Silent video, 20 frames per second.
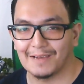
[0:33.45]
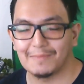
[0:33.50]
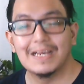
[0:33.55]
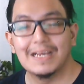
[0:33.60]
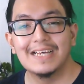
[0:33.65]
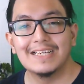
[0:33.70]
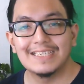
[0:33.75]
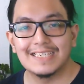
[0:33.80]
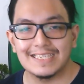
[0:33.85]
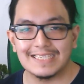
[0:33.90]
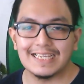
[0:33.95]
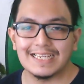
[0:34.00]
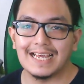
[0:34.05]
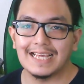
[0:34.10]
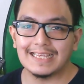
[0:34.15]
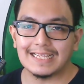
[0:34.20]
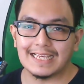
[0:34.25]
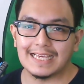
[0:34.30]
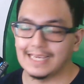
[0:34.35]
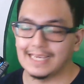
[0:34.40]
68
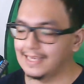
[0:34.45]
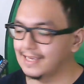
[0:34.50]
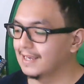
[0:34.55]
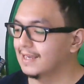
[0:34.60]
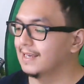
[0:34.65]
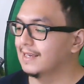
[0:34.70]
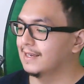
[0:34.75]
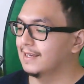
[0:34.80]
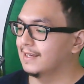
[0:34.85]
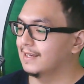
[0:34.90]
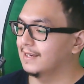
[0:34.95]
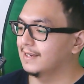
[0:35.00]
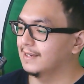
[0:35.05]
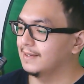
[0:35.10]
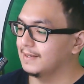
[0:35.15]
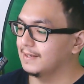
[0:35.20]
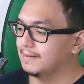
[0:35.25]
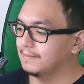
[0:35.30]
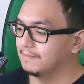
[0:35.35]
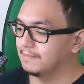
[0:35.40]
key
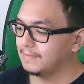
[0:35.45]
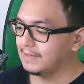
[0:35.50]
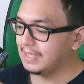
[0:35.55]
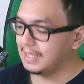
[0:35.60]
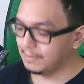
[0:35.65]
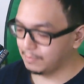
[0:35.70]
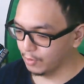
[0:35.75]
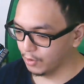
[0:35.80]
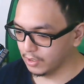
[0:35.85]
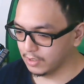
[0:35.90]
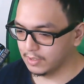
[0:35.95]
keyboard.